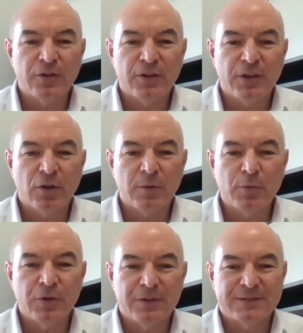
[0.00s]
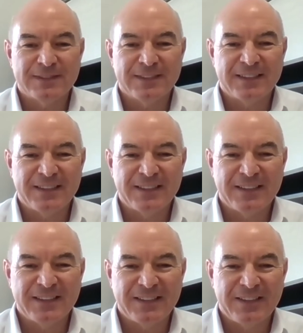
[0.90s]
Oh, I think Shaun's on. Shaun,
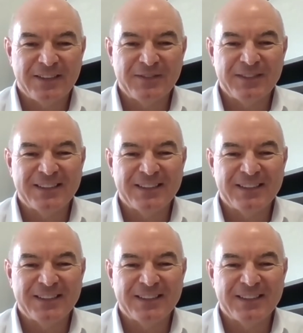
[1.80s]
are you on?